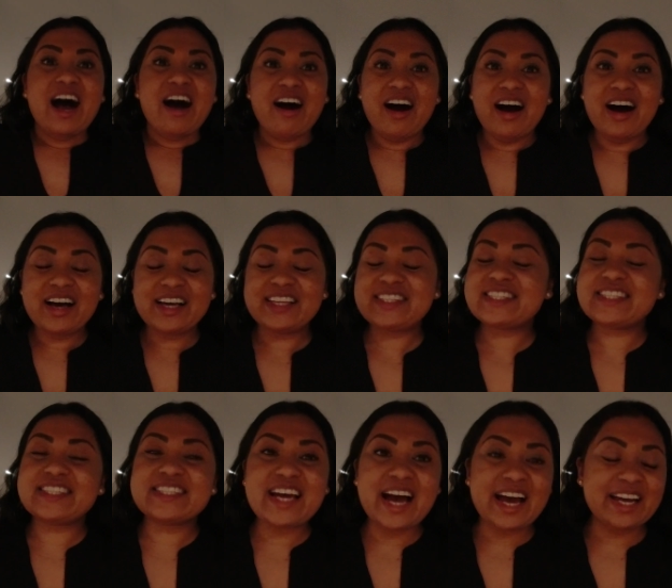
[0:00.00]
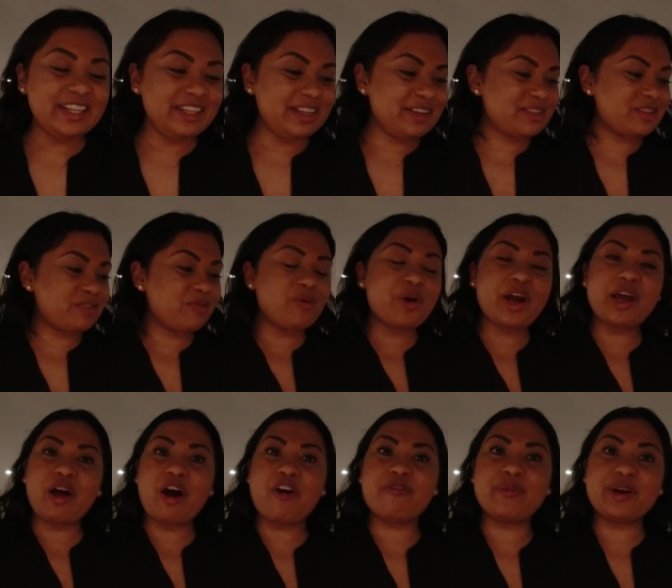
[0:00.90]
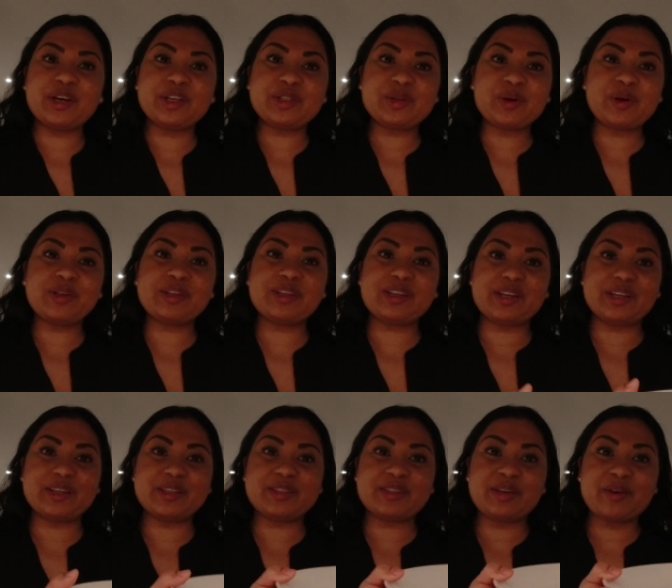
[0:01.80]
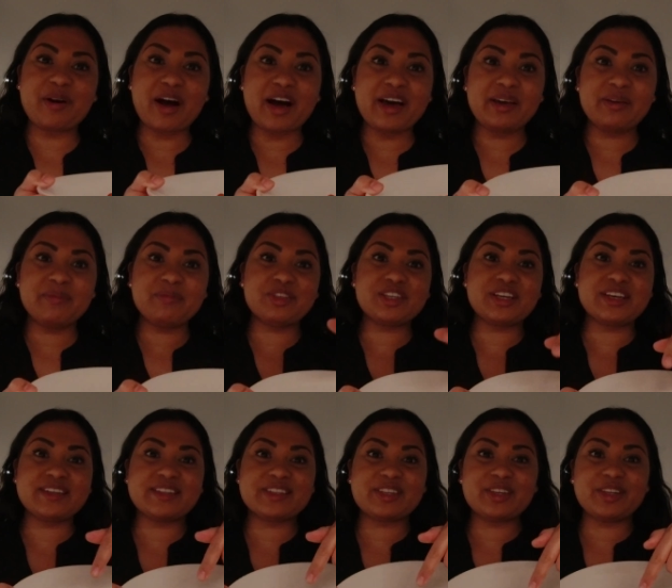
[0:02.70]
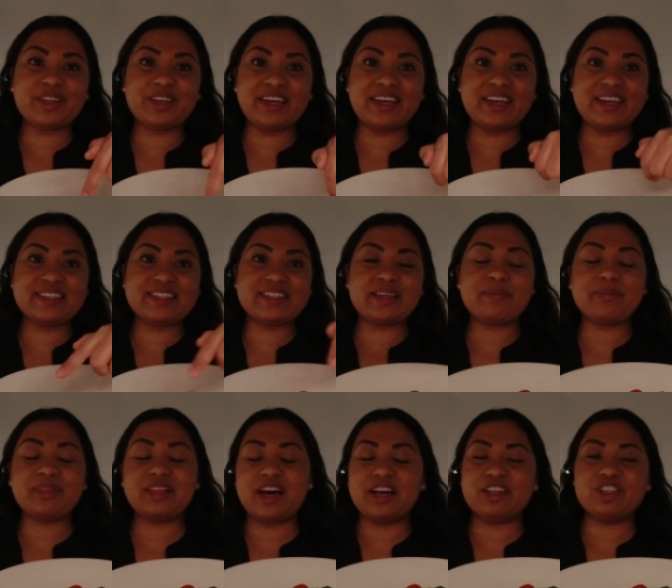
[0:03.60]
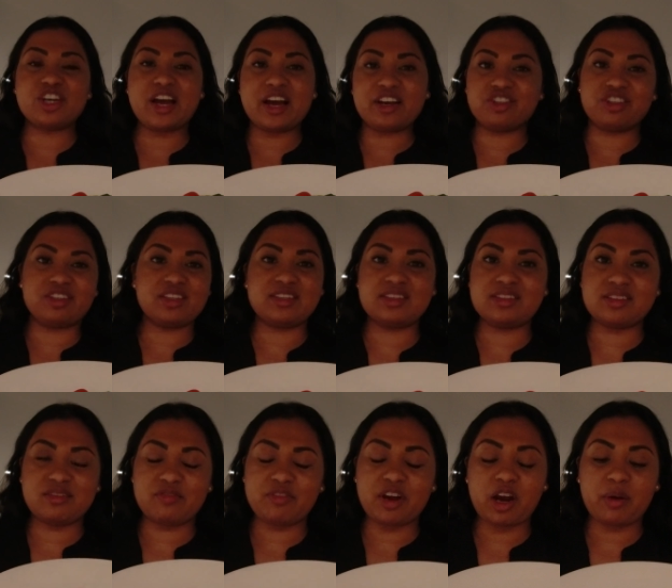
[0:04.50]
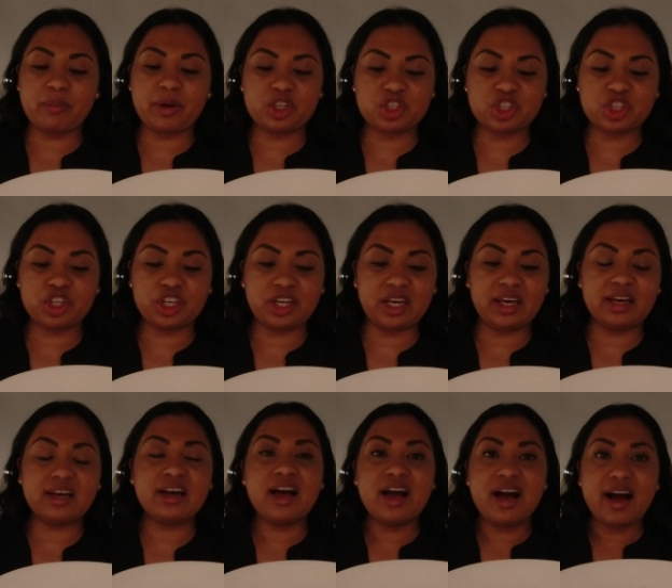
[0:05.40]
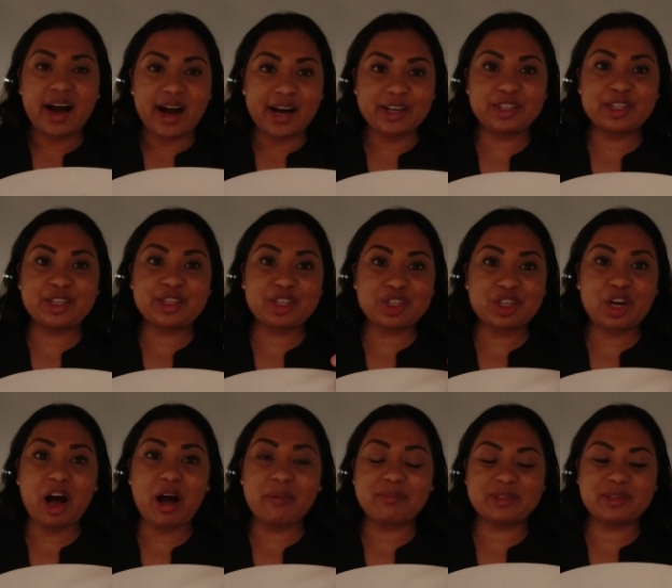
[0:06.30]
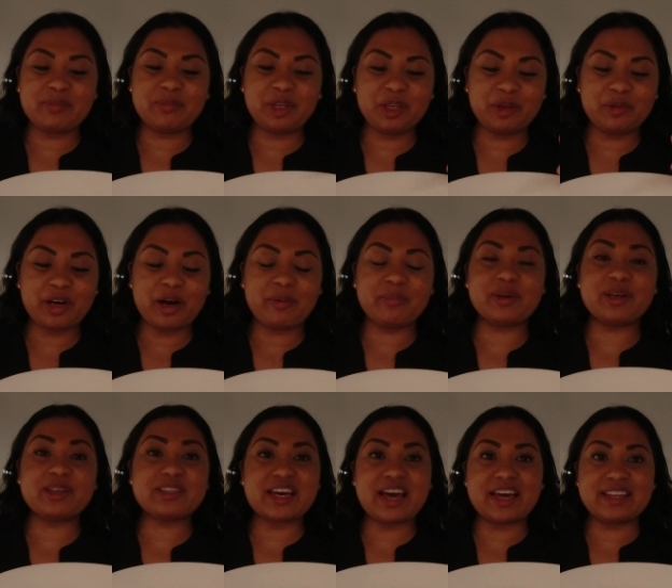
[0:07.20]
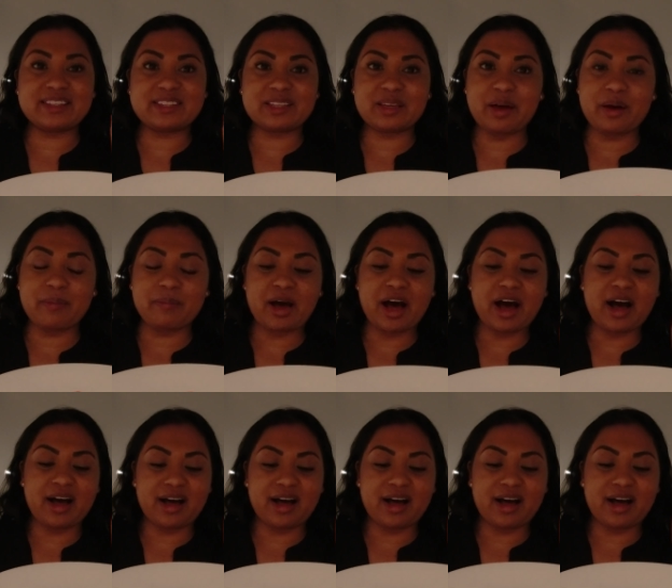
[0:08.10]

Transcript: oh, it's 9 years of weight off my shoulders. So I am just cooking some lunch. Actually, this isn't very much cooking. I just chopped some cucumbers and some